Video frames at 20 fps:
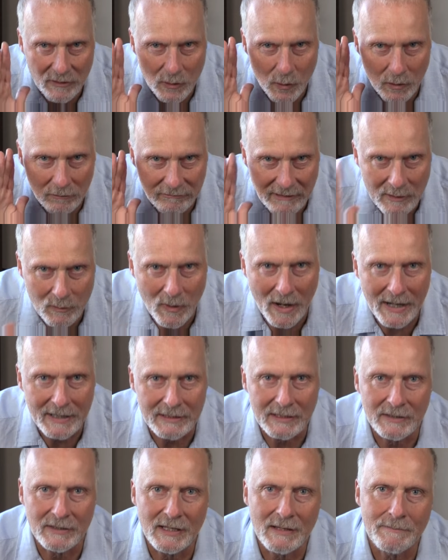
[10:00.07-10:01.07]

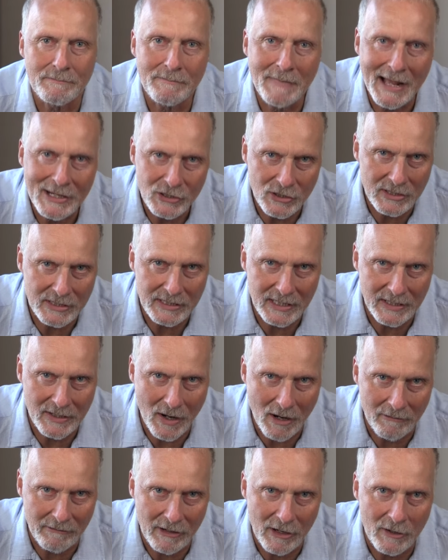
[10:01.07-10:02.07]
rewinding the imagined
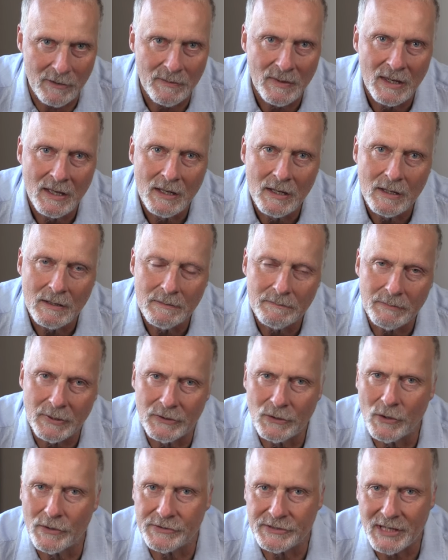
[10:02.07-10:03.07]
scenario,
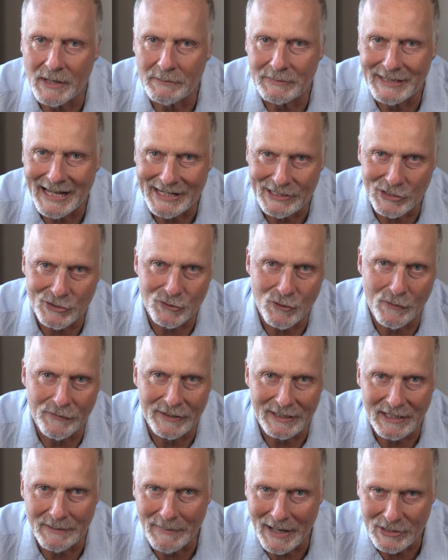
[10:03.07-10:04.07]
but not some
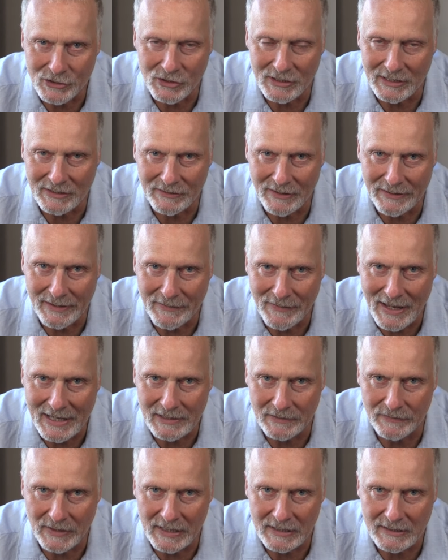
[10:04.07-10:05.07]
catastrophic imagining that they've
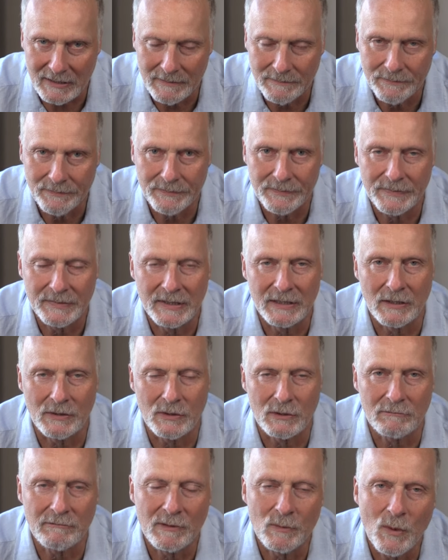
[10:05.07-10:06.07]
had of it. You know,
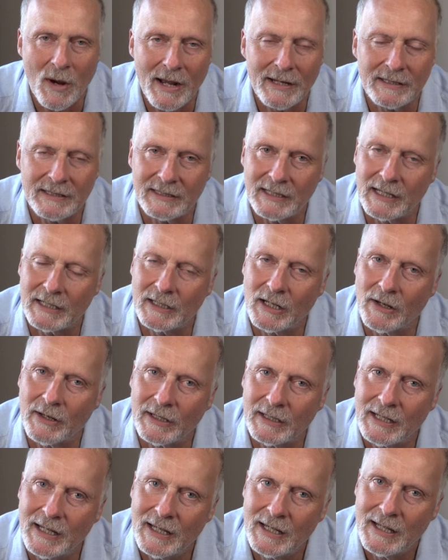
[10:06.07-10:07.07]
you're rewinding it
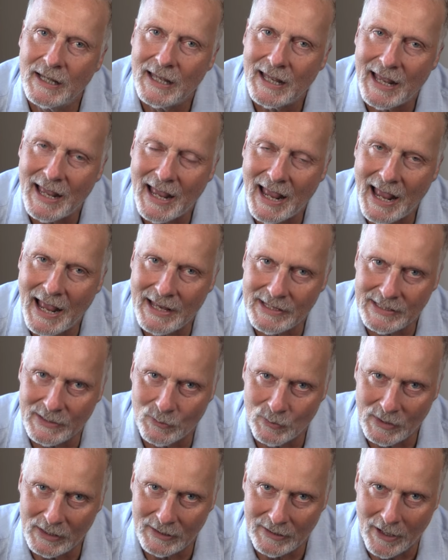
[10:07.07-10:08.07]
going as
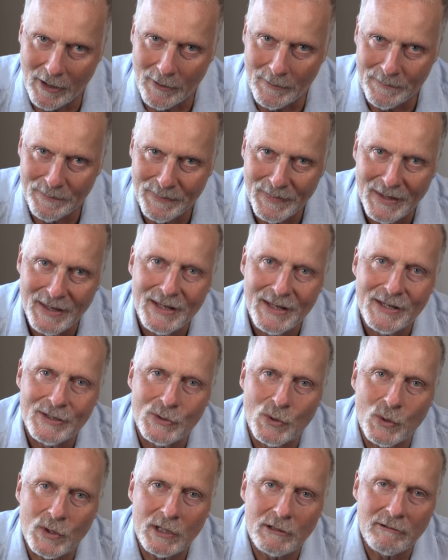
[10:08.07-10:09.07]
it will go.
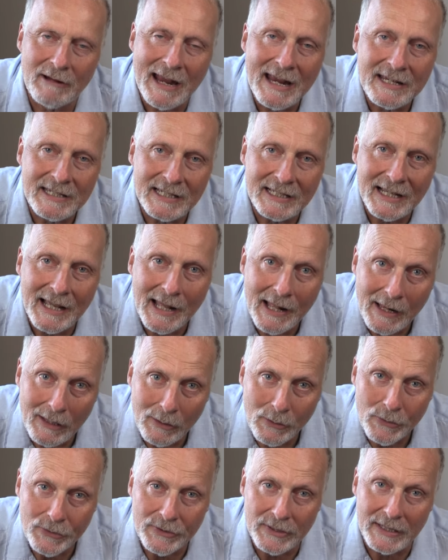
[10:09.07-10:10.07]
You're creating a
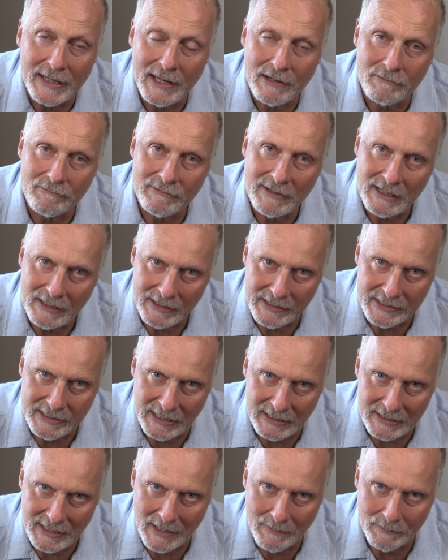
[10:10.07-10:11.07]
healthy and
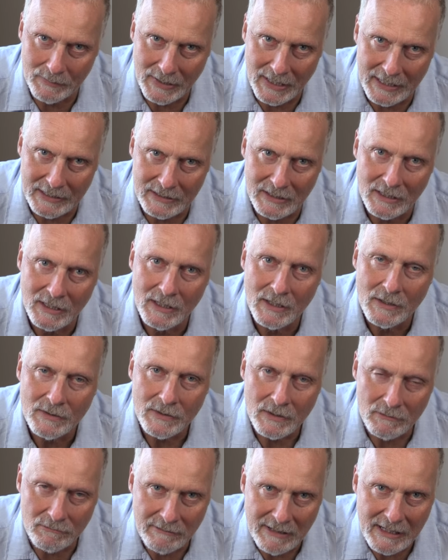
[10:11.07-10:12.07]
realistic template.
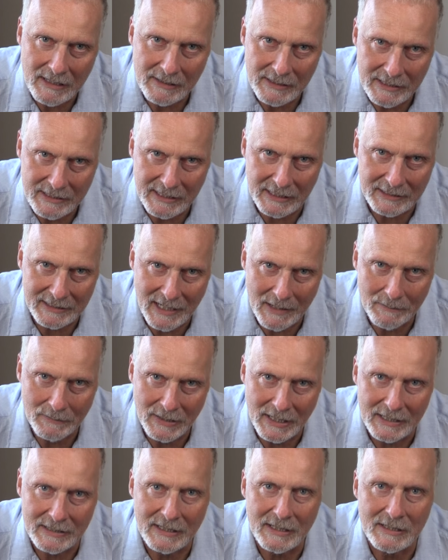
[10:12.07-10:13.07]
The realistic
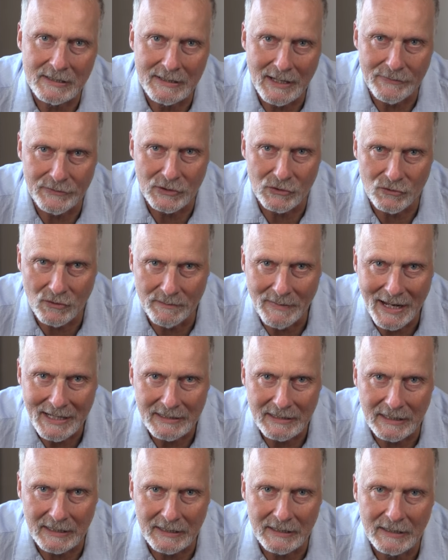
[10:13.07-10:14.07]
template is nothing
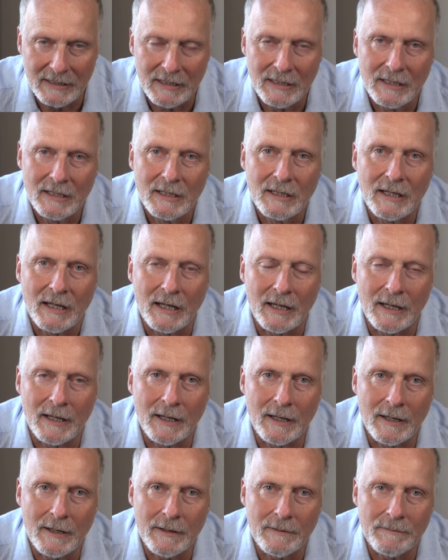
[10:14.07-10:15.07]
dramatic,
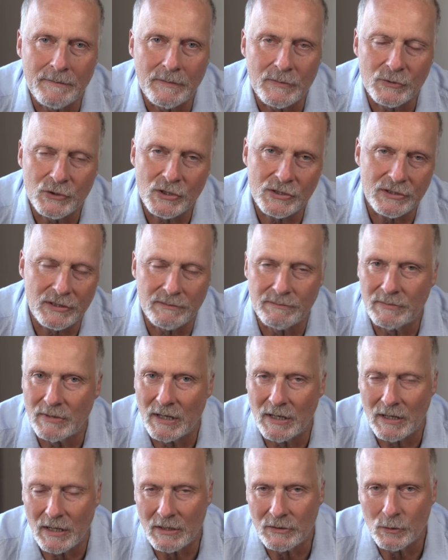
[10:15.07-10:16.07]
just a
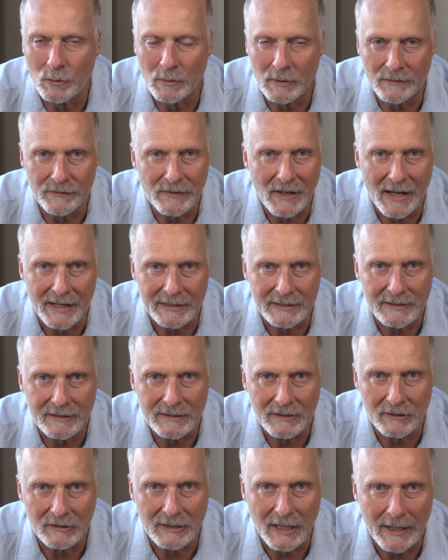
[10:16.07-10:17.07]
normal flight,
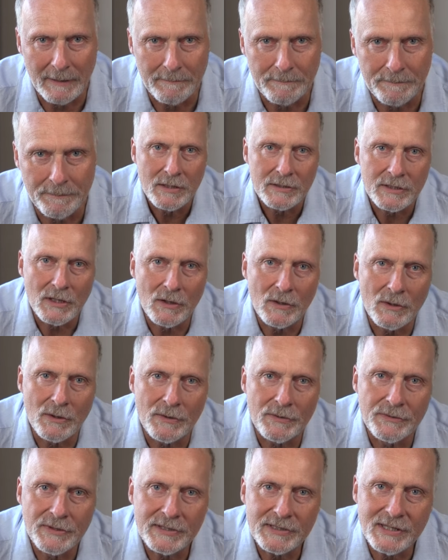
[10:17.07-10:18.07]
okay?
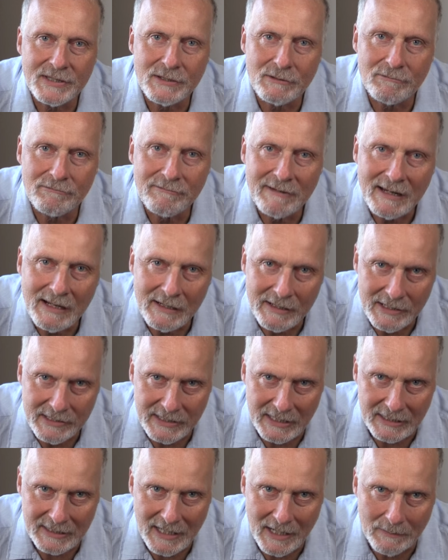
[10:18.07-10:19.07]
So this is a
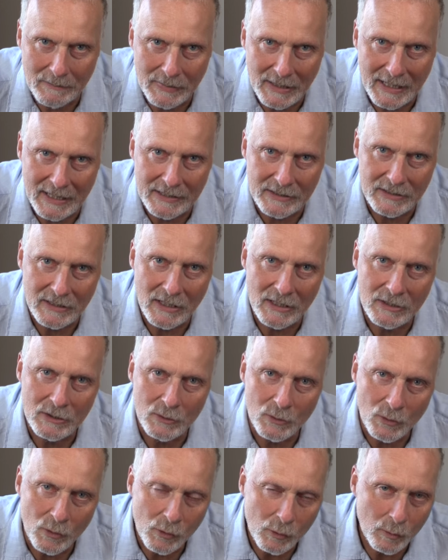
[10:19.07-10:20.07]
realistic template, and
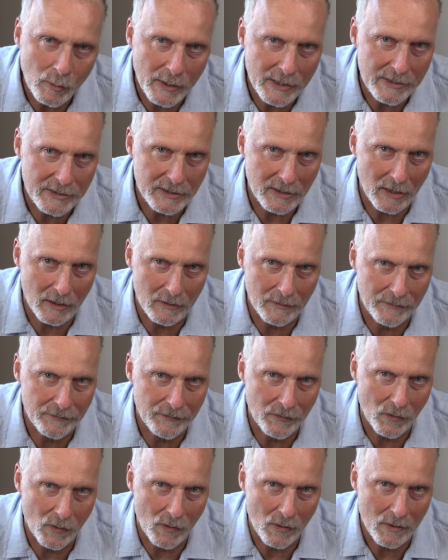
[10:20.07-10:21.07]
you always go
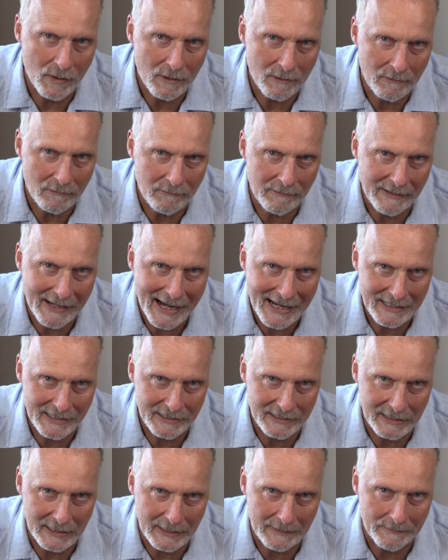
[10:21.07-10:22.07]
for
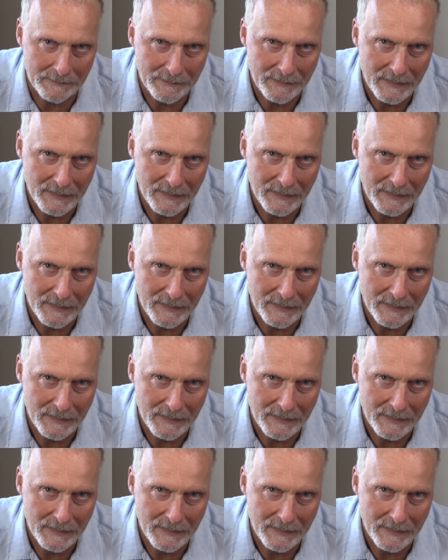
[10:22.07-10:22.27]
reality,